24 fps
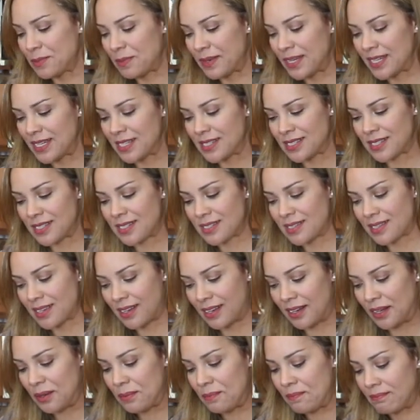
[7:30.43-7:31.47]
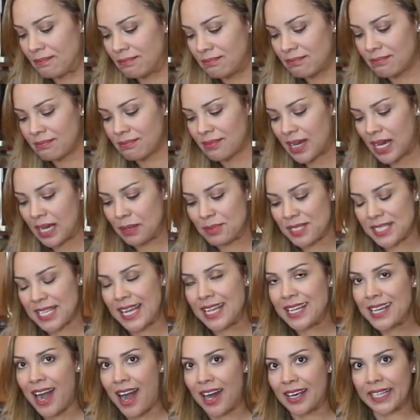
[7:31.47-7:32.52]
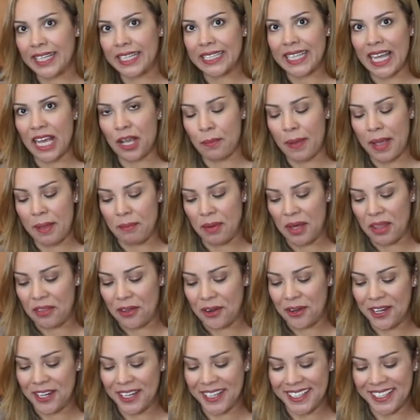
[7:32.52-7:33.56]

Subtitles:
because I'm psychotic like my mother.